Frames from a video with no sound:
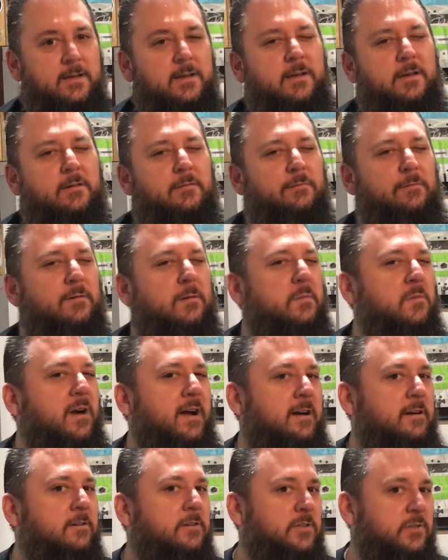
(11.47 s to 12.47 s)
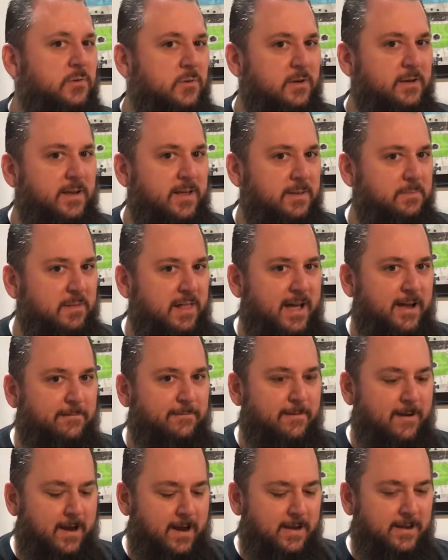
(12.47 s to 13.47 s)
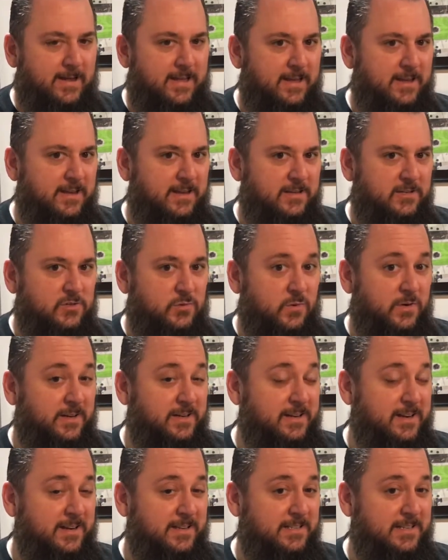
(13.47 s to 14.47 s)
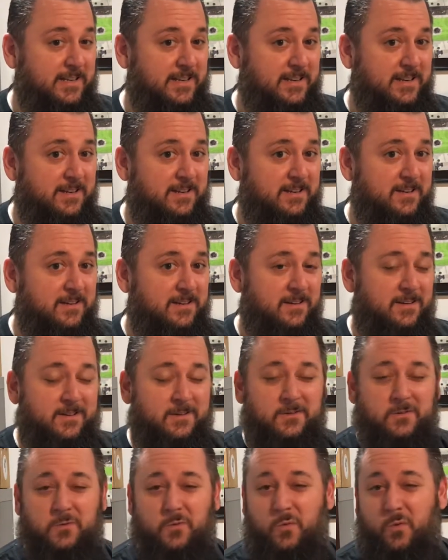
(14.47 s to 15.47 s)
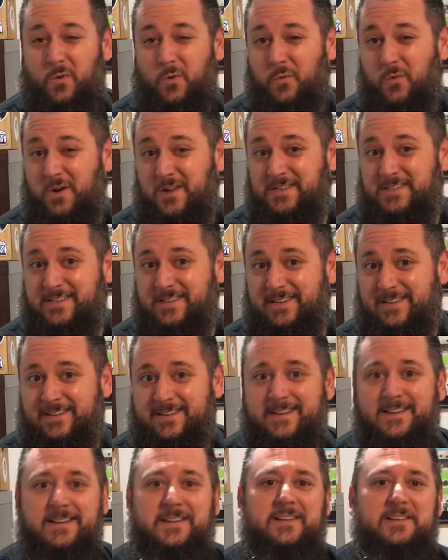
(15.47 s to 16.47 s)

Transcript: from Record Store Day Black Friday 2019, or was it?